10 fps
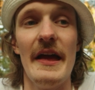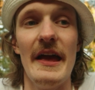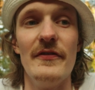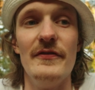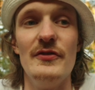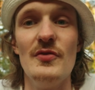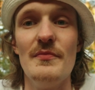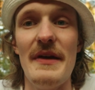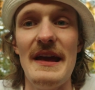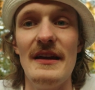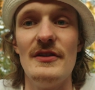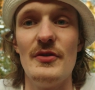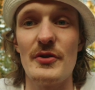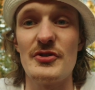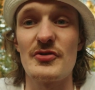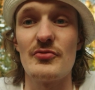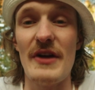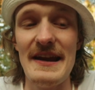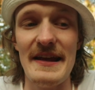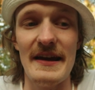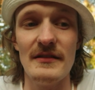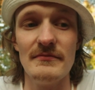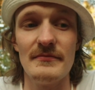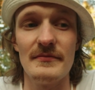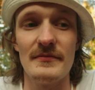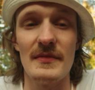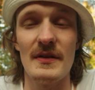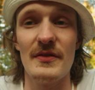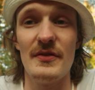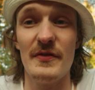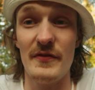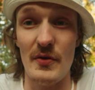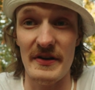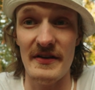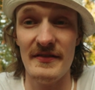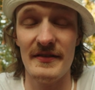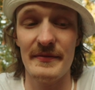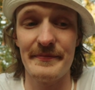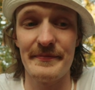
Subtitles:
If you make your training the focus,